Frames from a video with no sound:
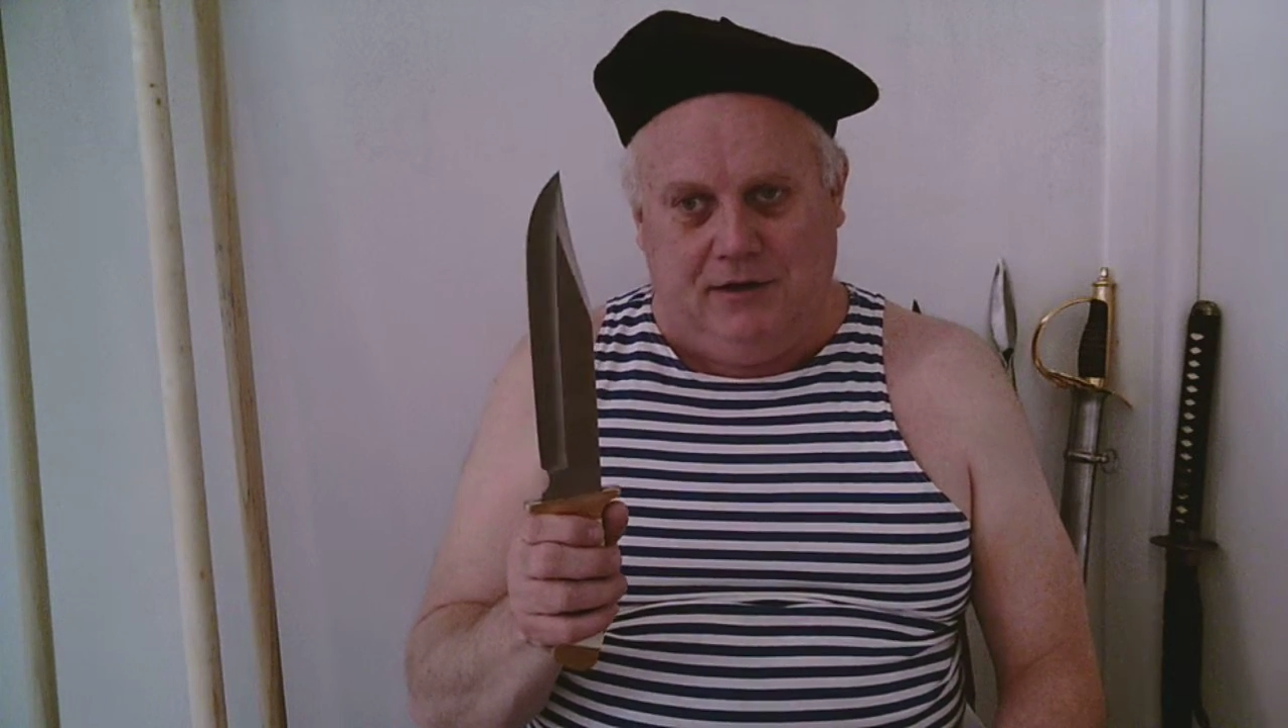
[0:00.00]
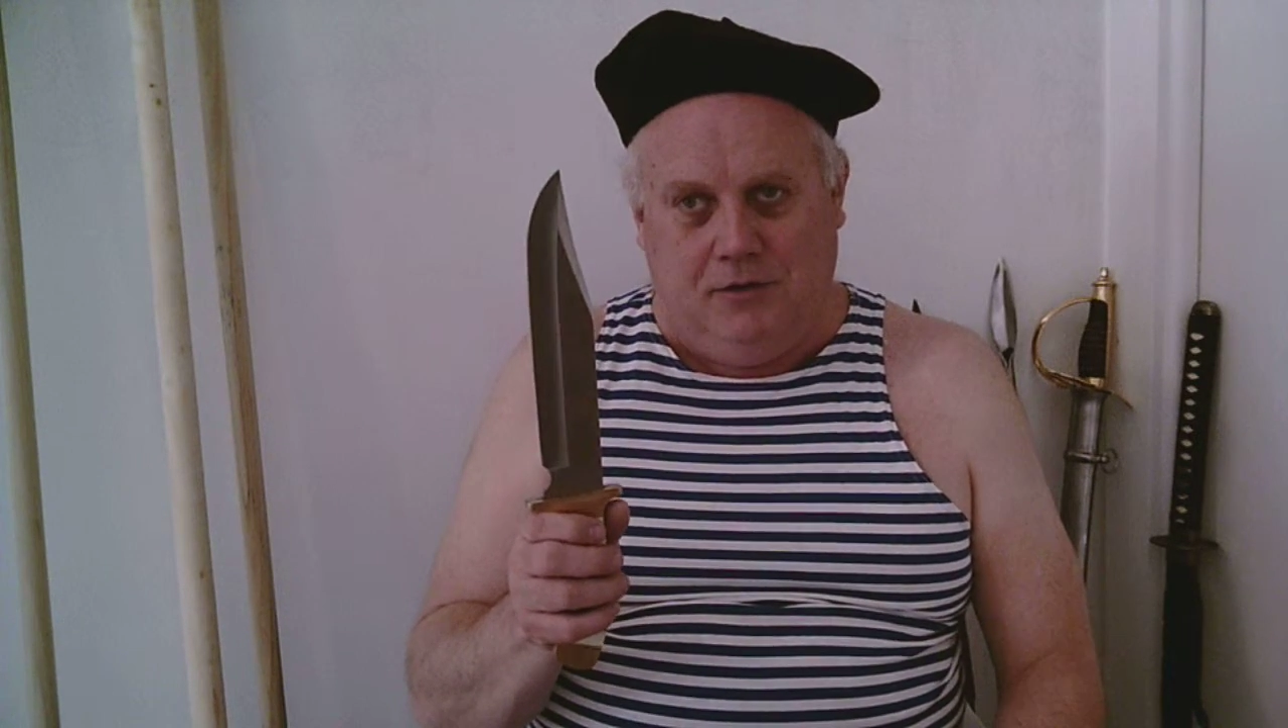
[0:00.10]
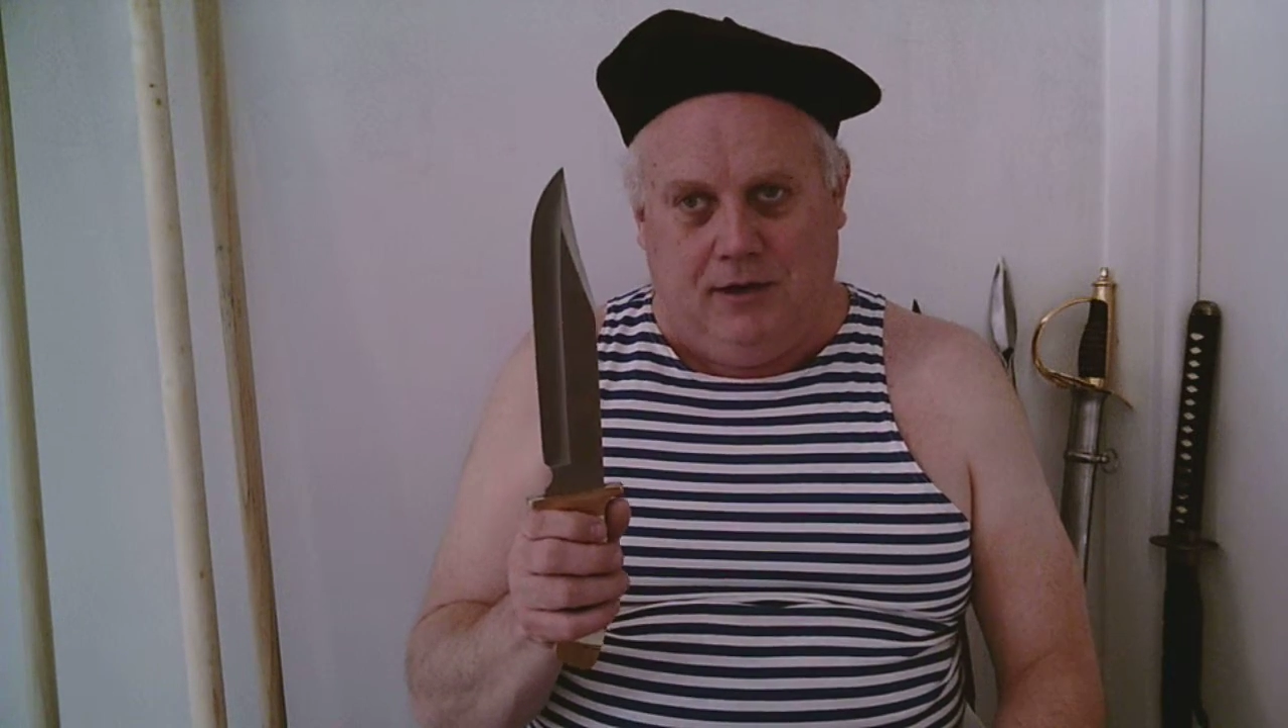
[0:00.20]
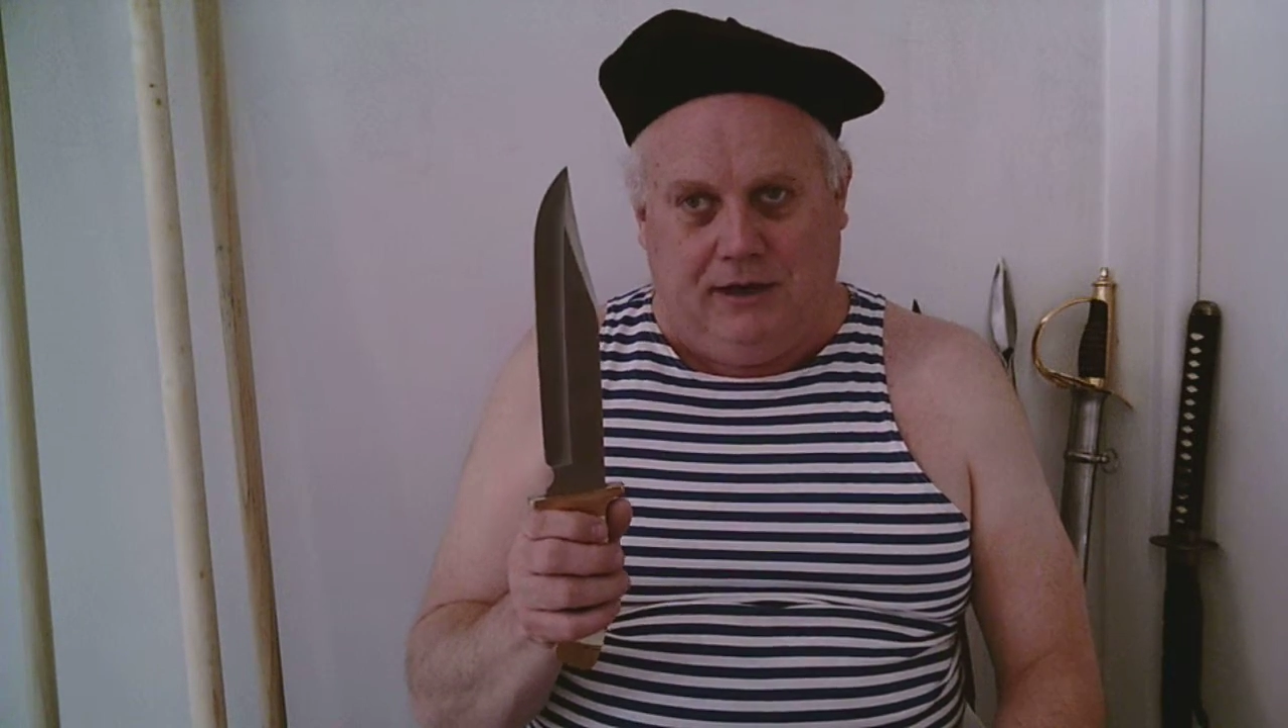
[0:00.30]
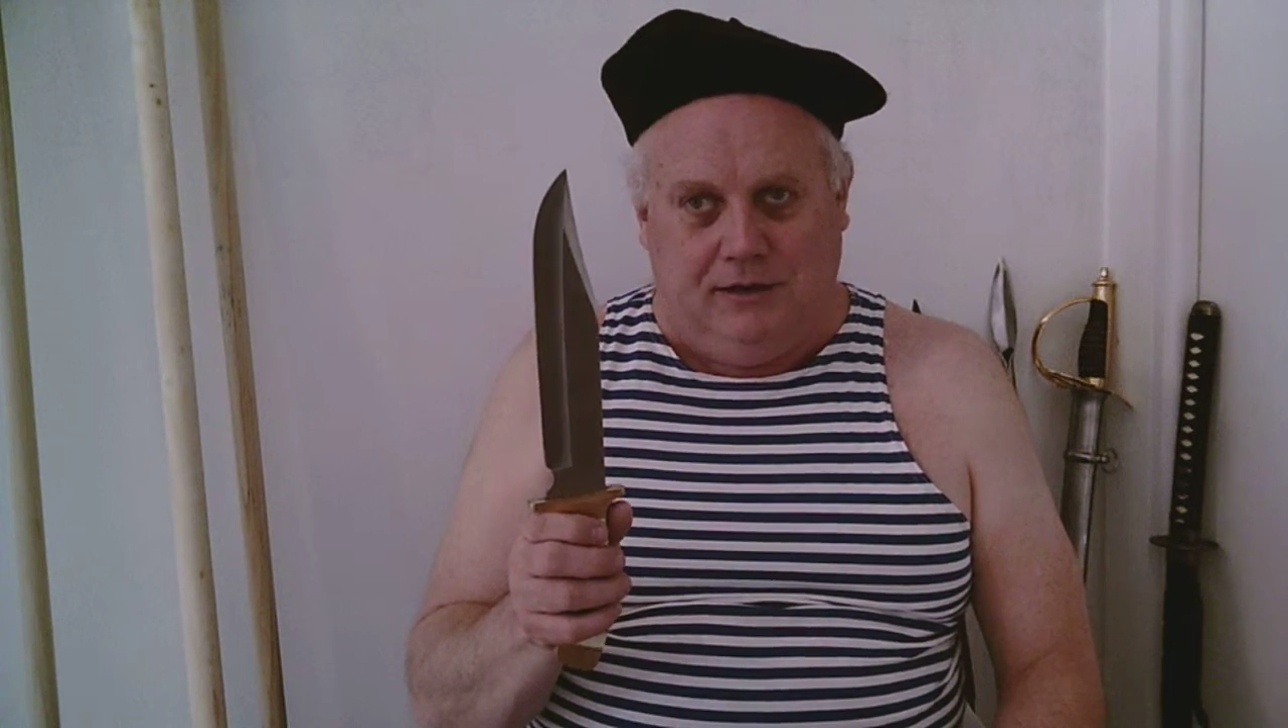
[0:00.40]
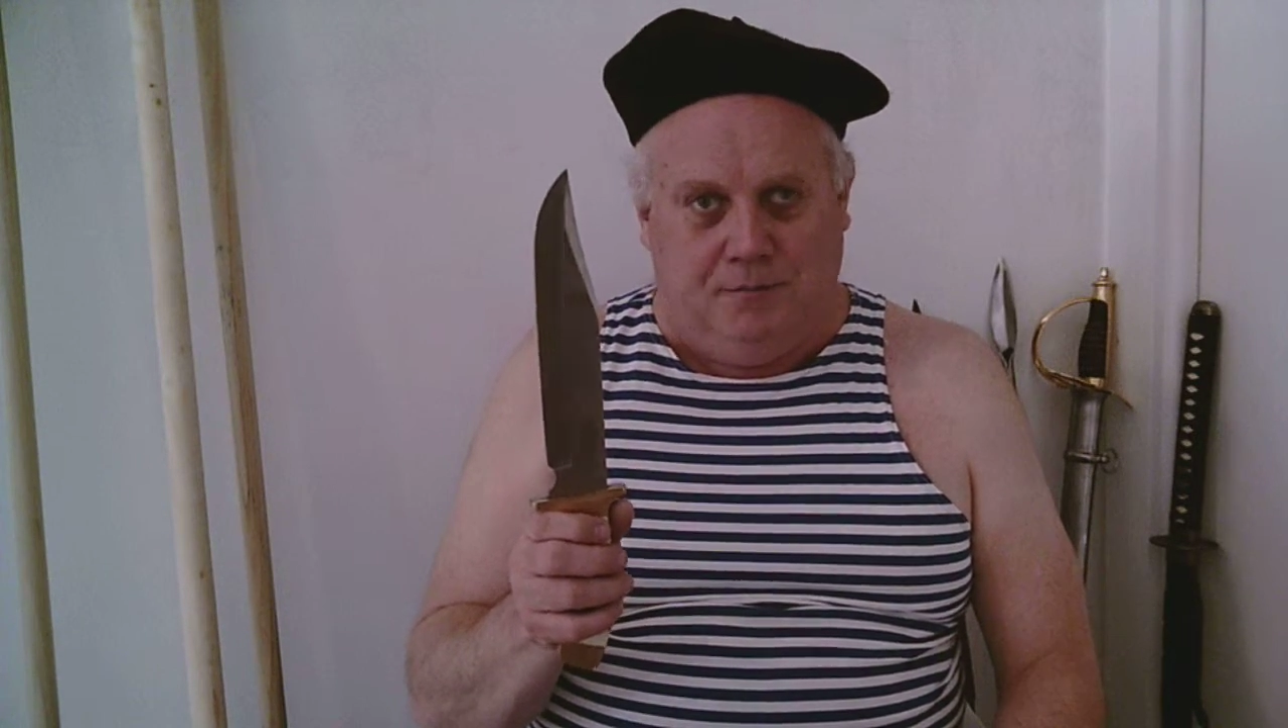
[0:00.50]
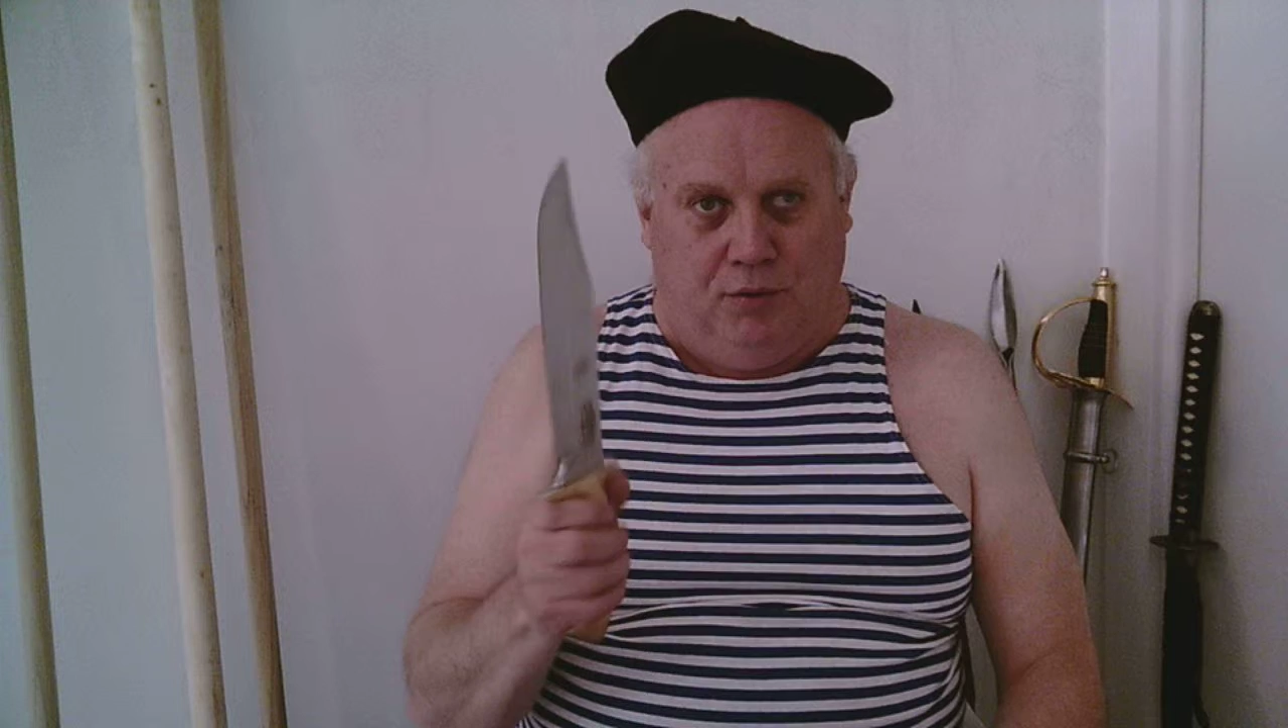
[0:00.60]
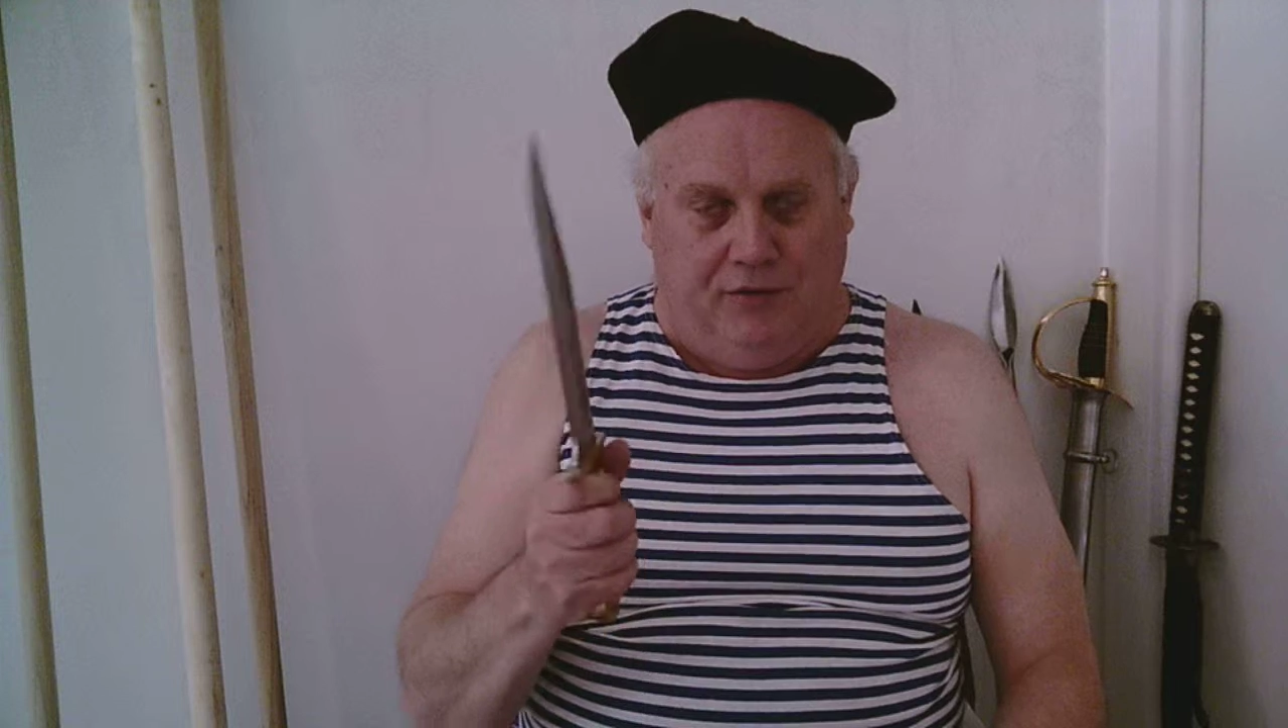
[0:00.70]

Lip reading: I can